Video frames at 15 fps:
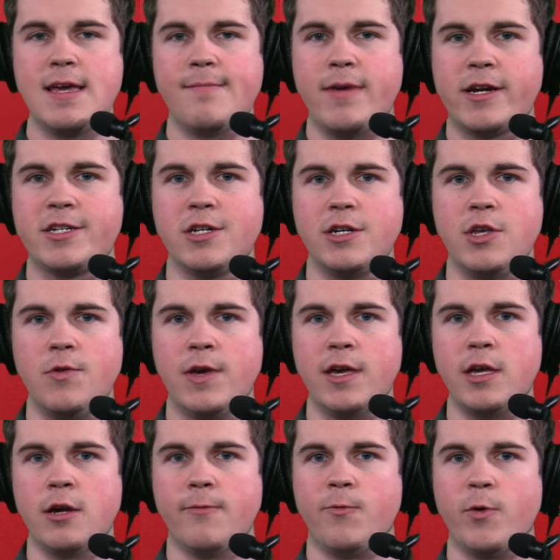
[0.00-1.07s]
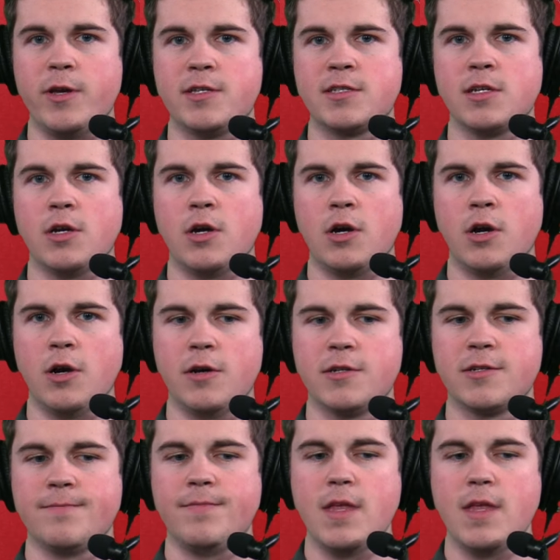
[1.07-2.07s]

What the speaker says: Make sure you get your voice heard.